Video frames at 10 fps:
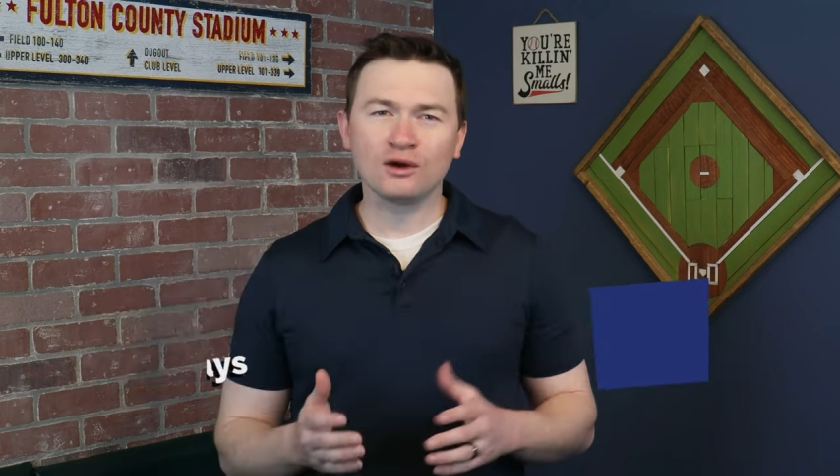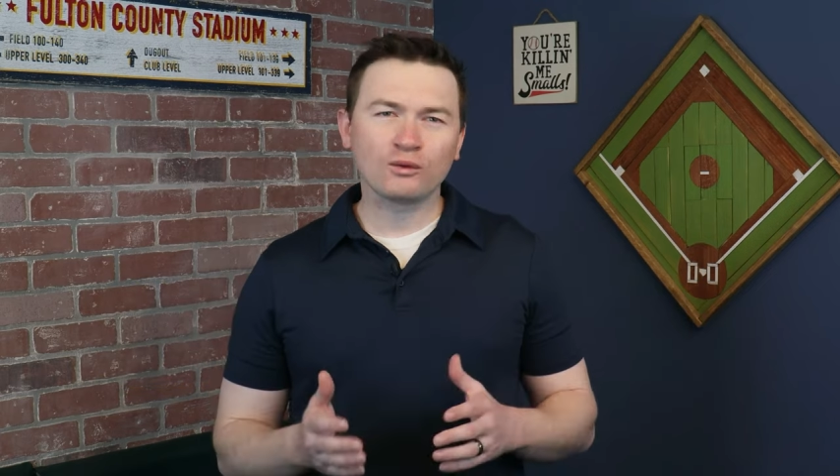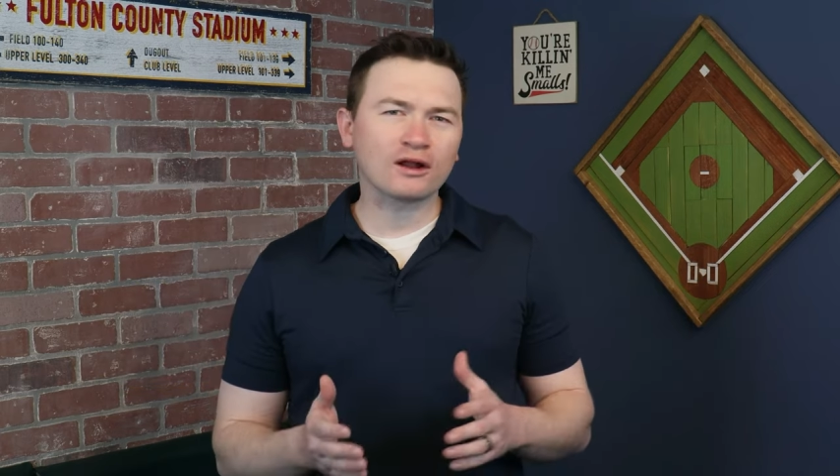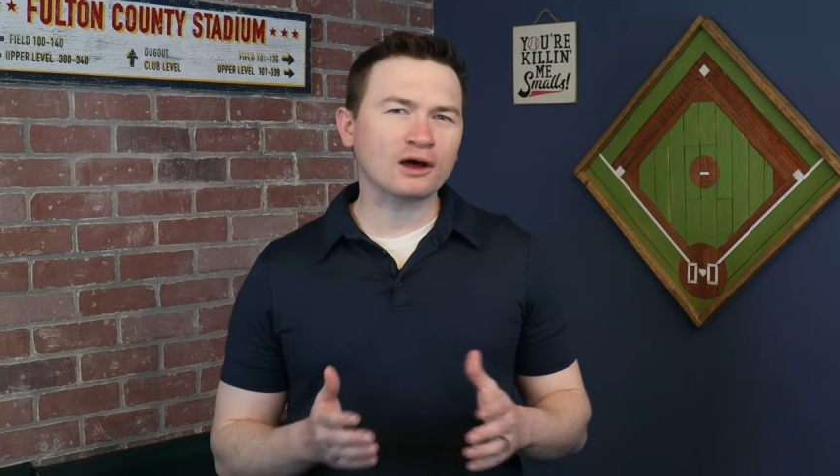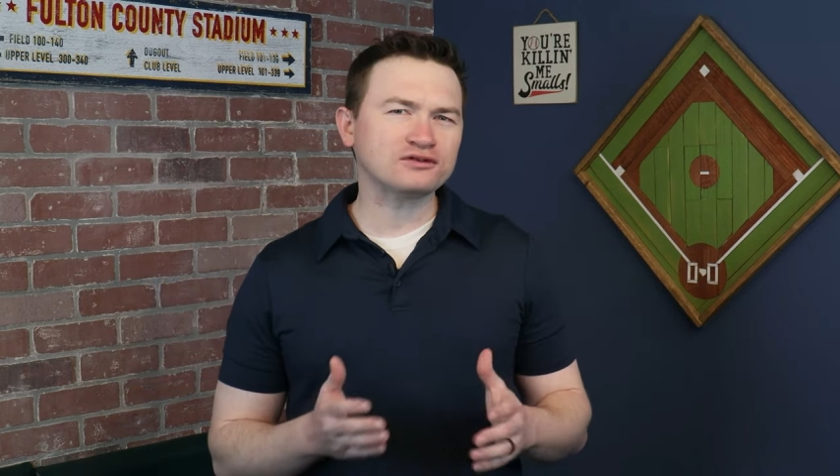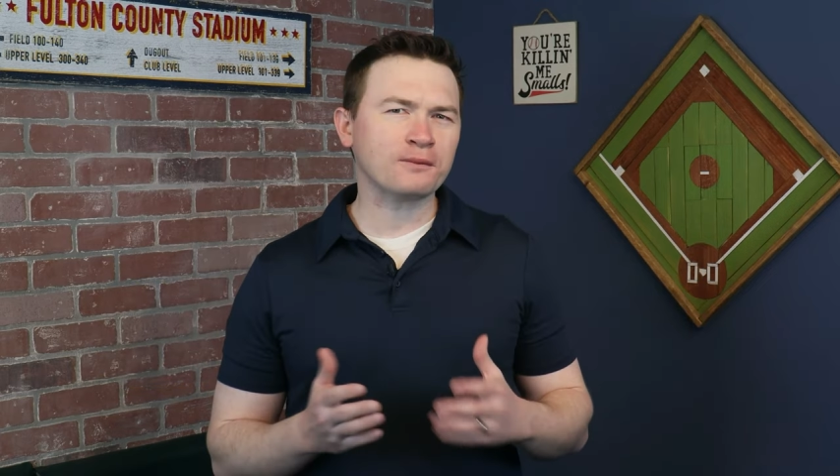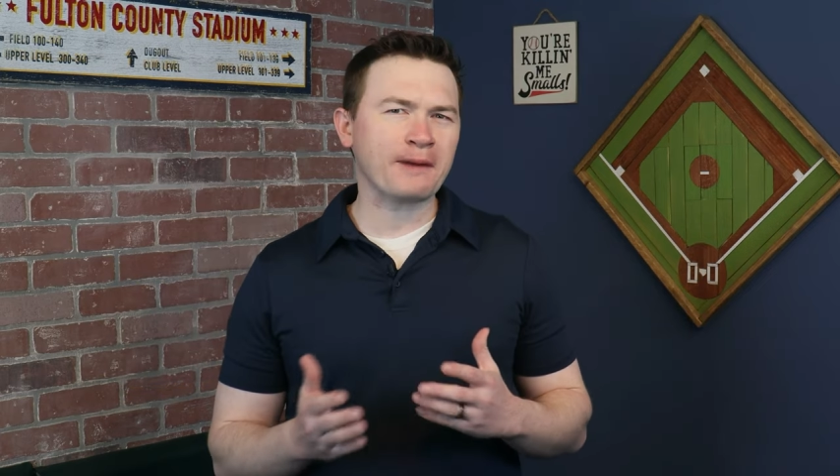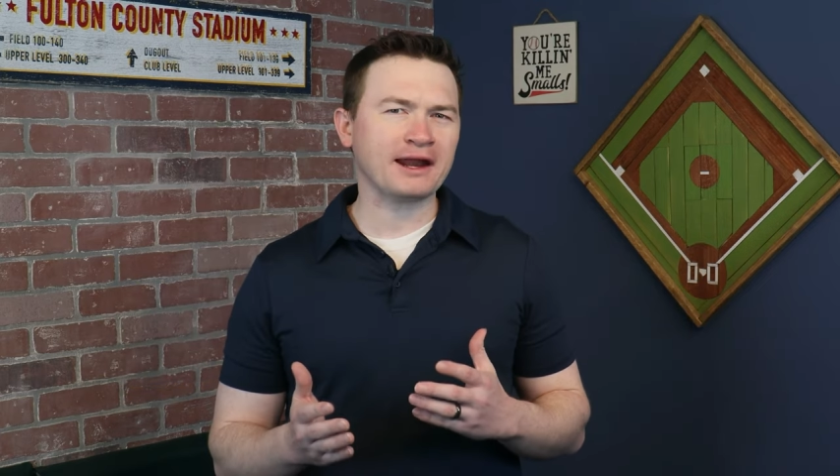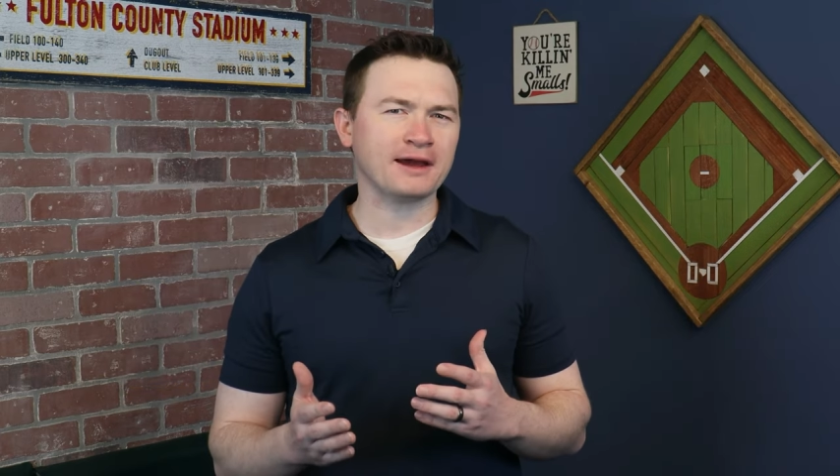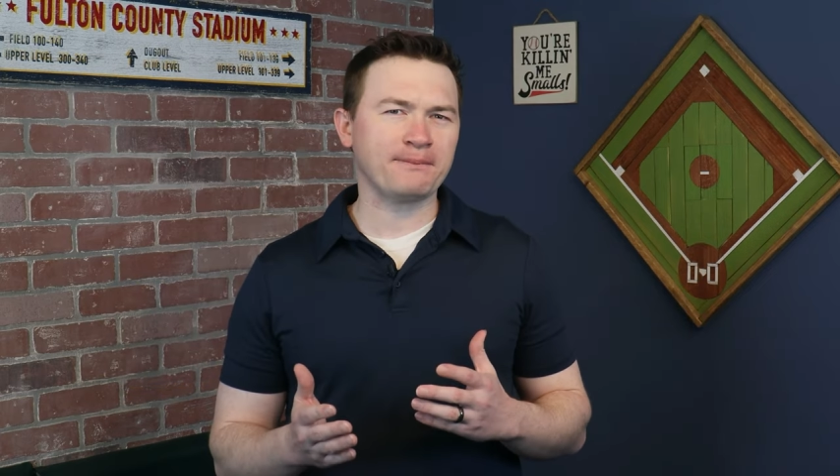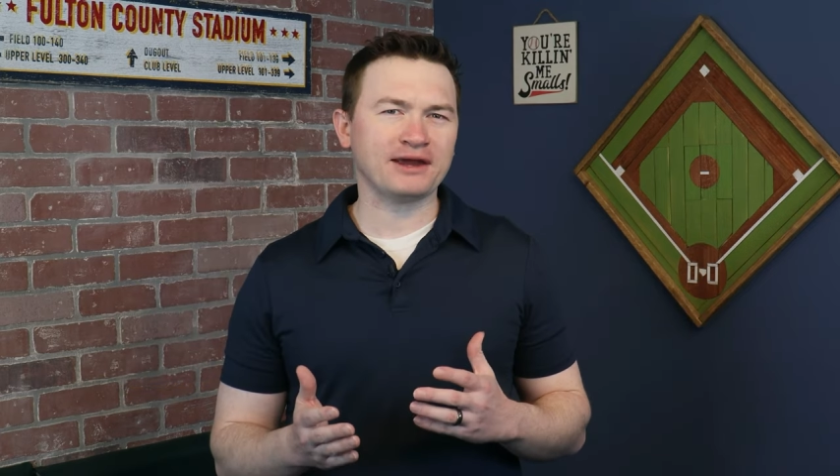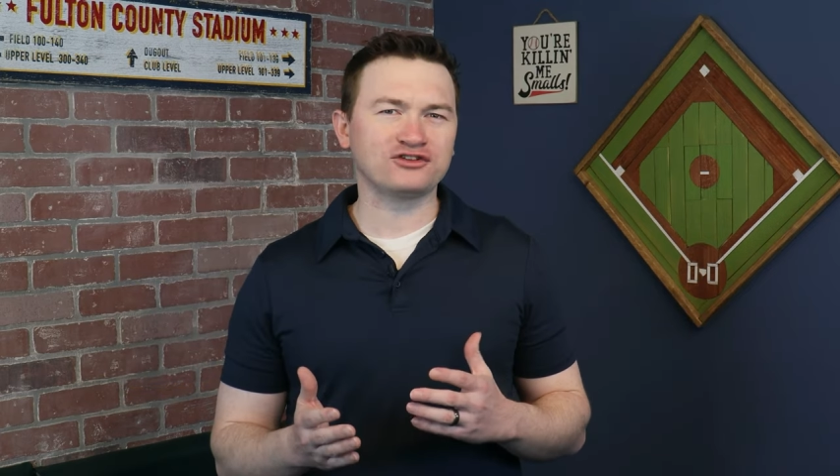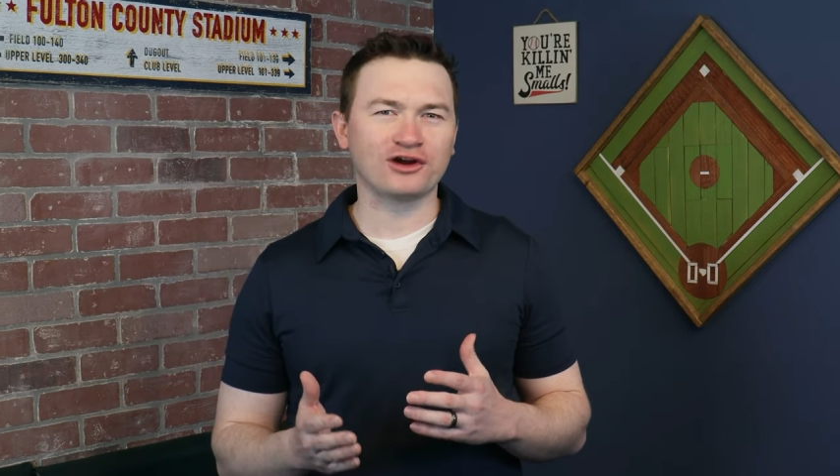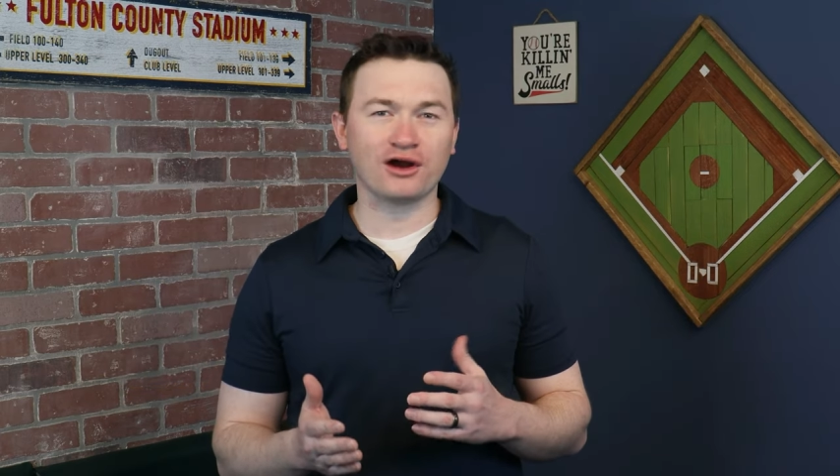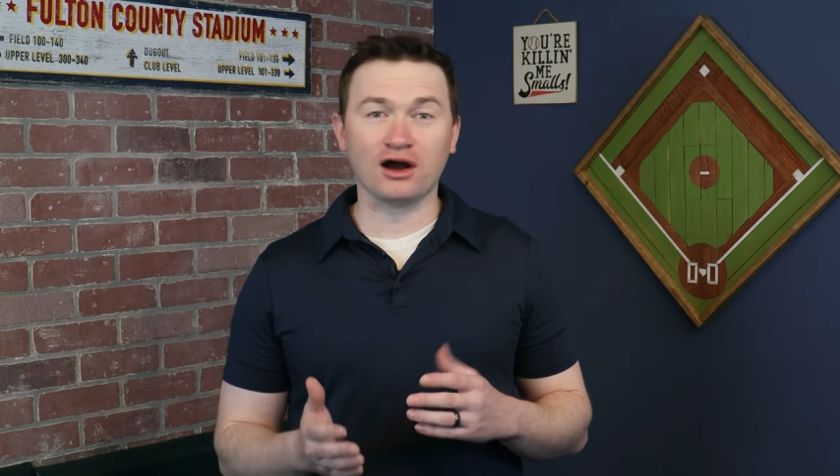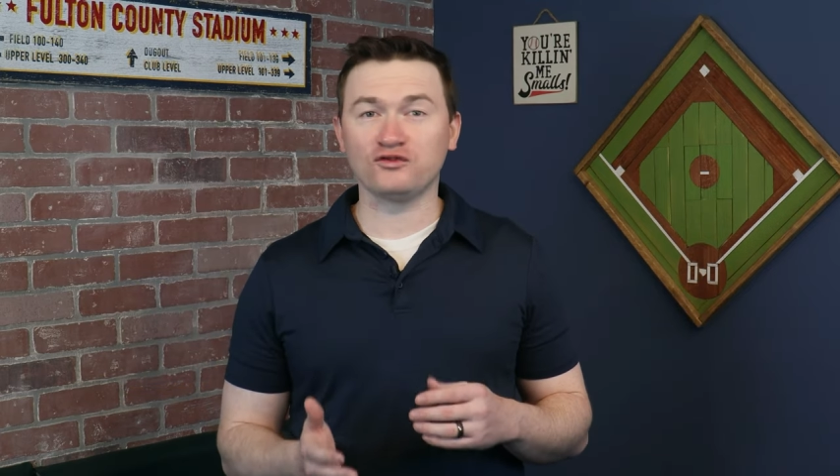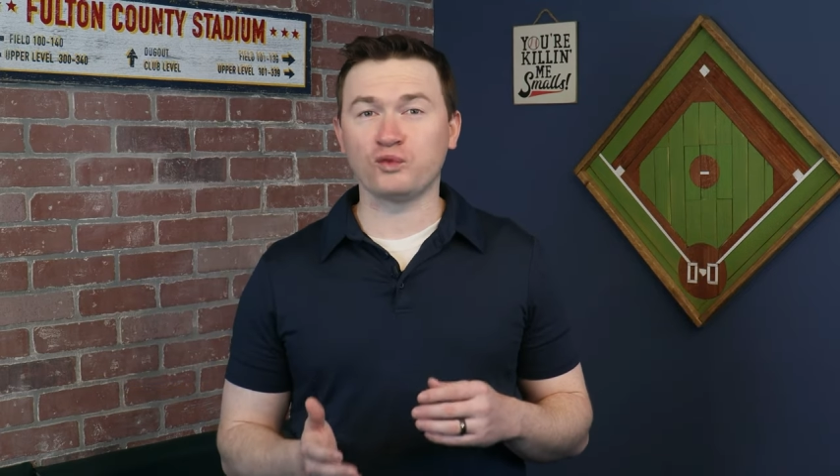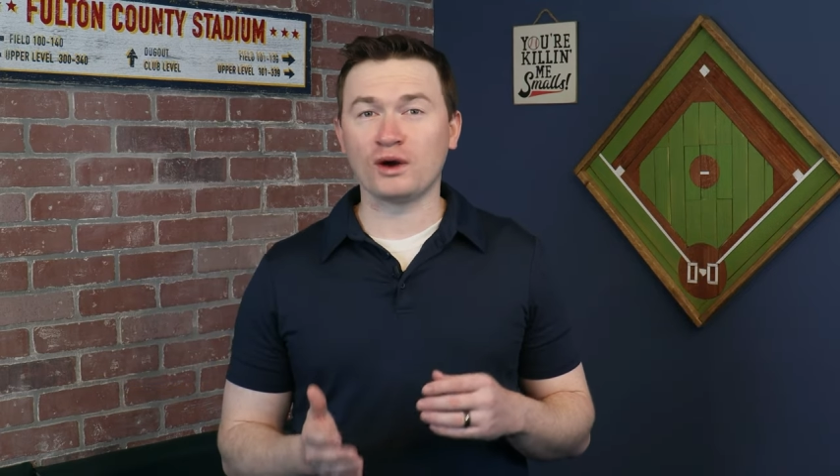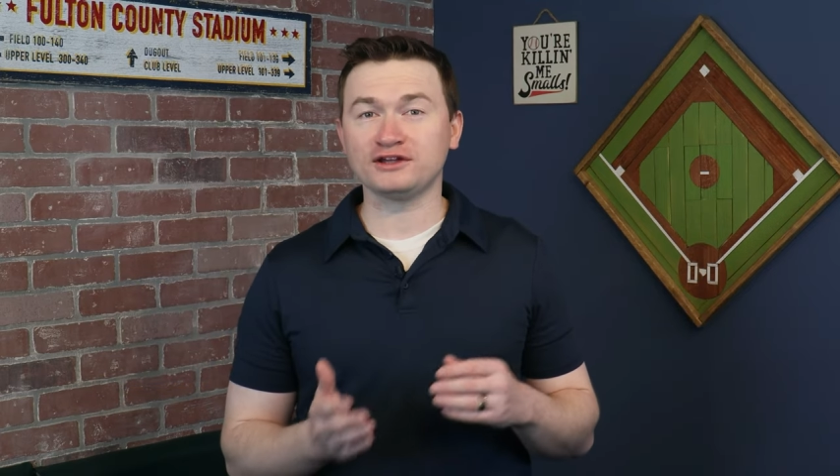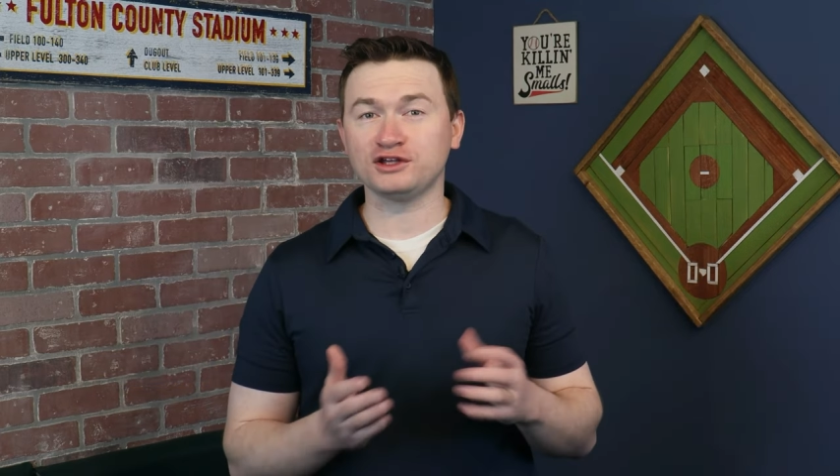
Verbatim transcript: while also painting a picture of what